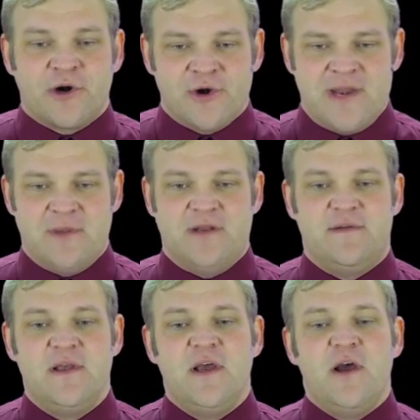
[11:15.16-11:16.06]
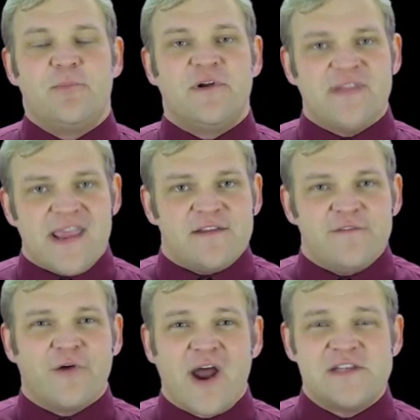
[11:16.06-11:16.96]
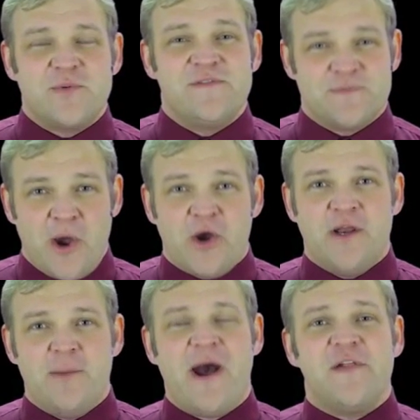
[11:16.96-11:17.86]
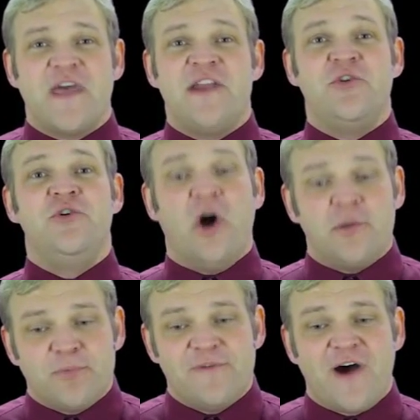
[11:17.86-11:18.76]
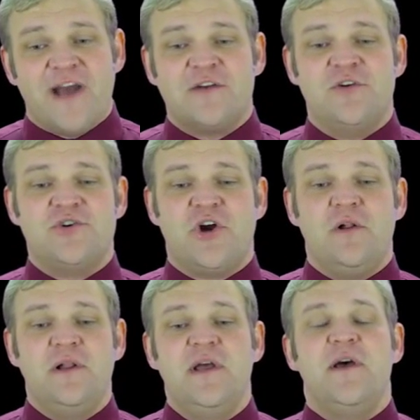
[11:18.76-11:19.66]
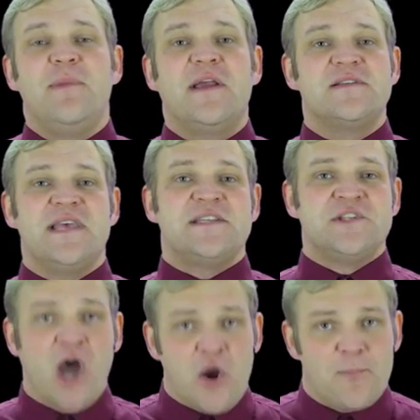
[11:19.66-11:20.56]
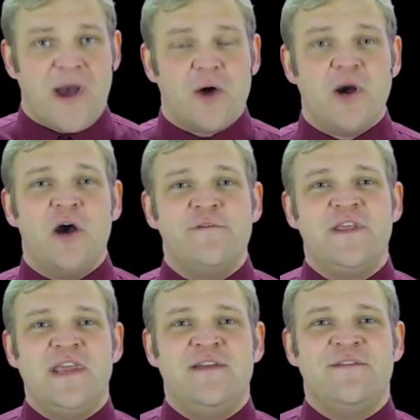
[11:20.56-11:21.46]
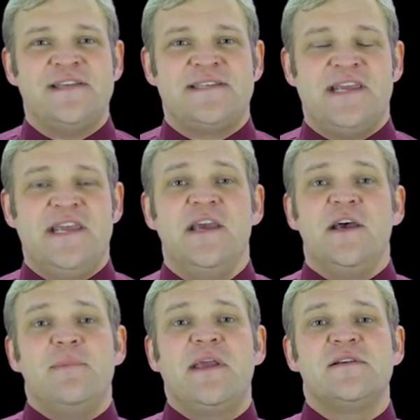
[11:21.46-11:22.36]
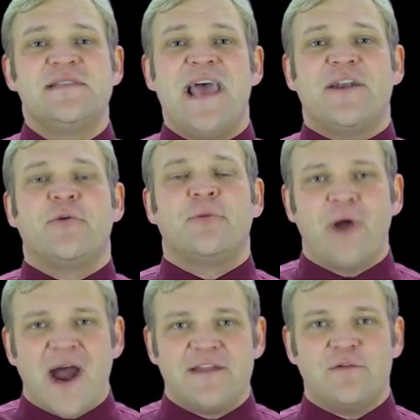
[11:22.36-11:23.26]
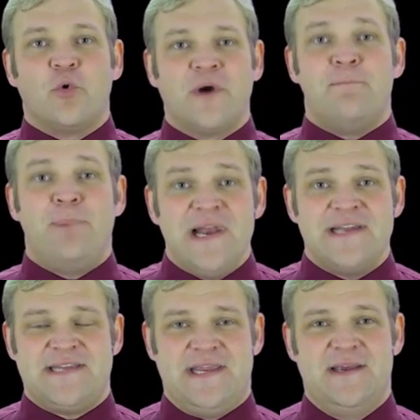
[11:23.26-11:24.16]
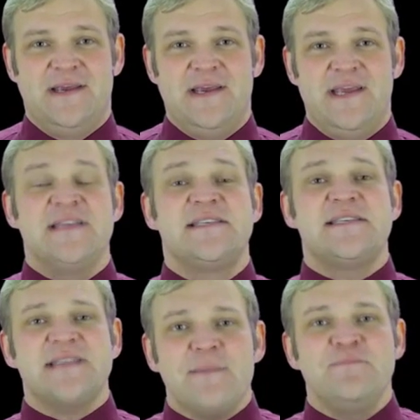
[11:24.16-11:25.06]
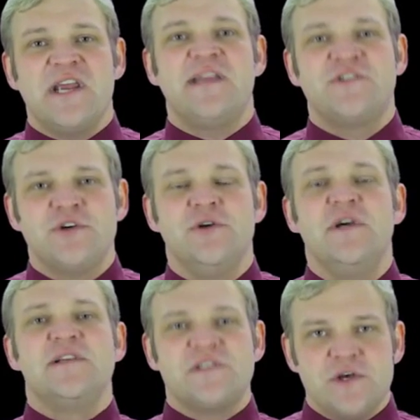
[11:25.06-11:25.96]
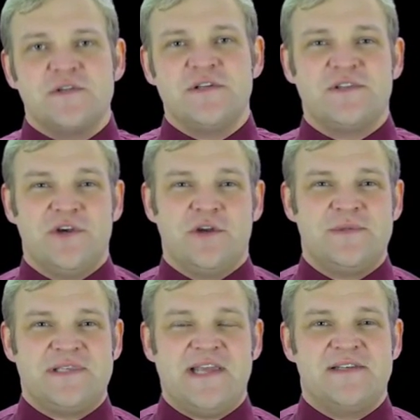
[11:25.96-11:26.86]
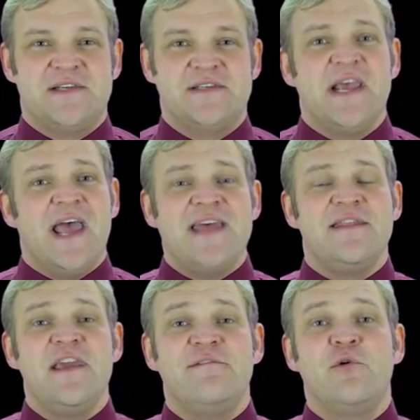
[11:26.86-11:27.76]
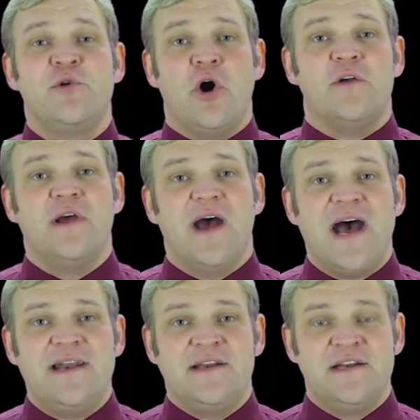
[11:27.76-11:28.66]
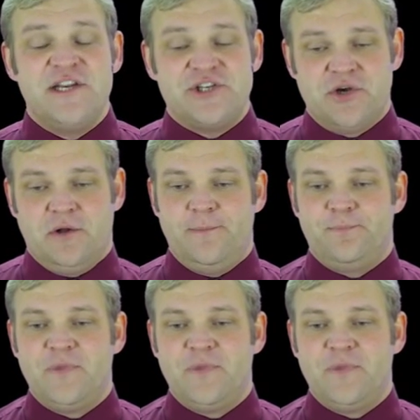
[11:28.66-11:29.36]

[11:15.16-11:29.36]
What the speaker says: agreement. Protective rights, we've spoken about, they do not provide control because there's no power over the investee because that right or ability is subject to certain circumstances and therefore not unconditional.